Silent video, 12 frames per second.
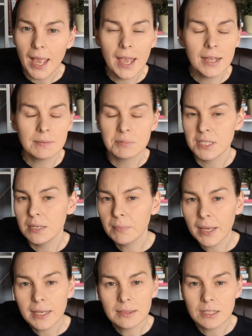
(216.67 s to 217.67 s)
It seemed
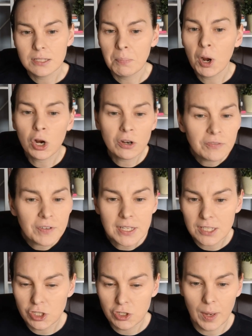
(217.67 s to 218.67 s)
like this perfect
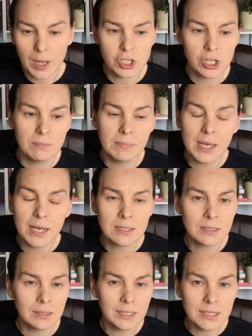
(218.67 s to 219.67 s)
situation because
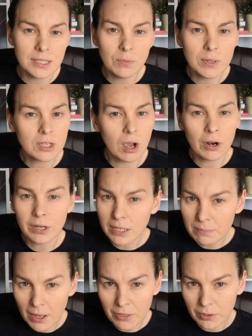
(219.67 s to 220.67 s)
Lindsay was already a
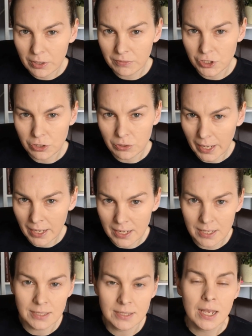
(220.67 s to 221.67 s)
mother of 2
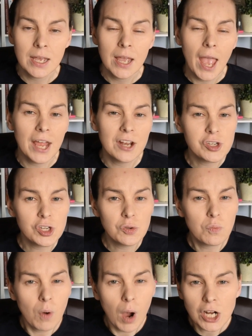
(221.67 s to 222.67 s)
kids and she
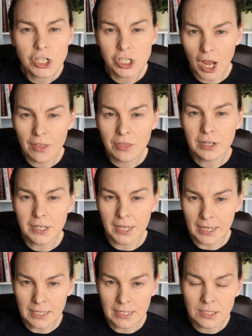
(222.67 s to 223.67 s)
watched other
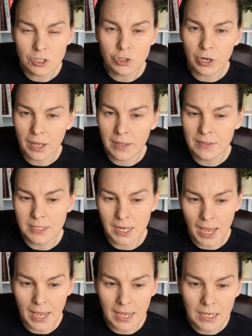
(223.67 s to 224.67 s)
kids during the
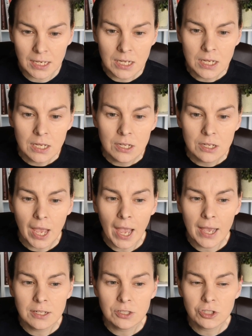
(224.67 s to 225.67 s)
day.
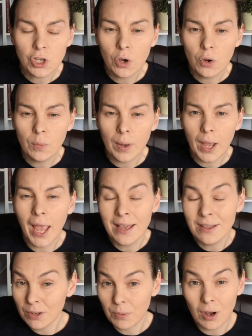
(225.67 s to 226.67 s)
And
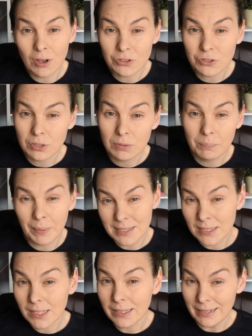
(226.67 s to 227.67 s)
they were also
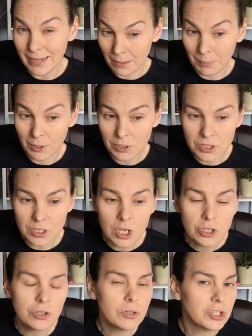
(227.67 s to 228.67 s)
basically neighbors,
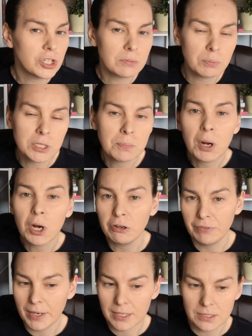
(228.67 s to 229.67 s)
so it just was
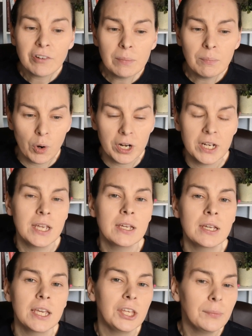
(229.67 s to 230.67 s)
perfect. Every morning,
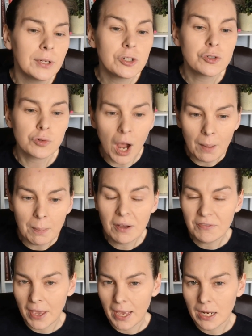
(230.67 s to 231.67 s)
he would drop
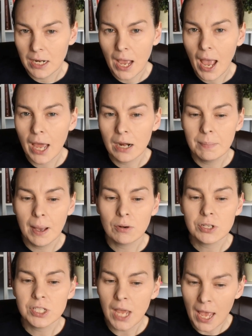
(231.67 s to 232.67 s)
off Hannah at
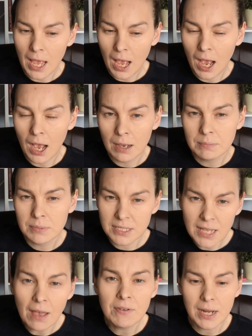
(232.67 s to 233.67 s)
about
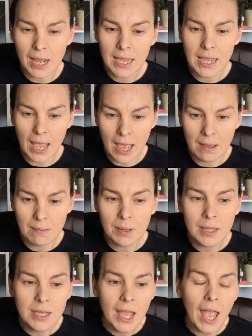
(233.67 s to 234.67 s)
7
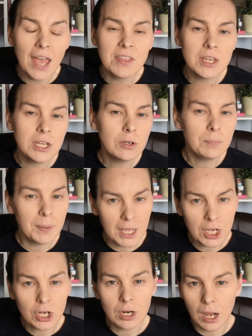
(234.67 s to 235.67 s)
a.m., and then he would
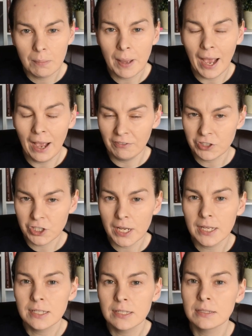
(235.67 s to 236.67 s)
pick her up after
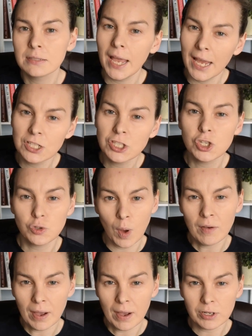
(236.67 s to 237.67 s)
his 8 to
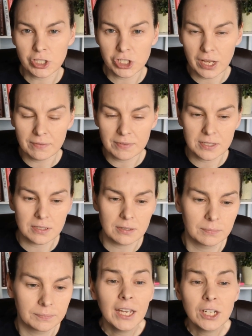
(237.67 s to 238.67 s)
12-hour shifts.
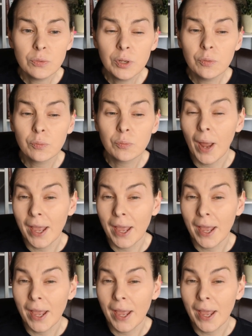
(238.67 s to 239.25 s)
Hannah would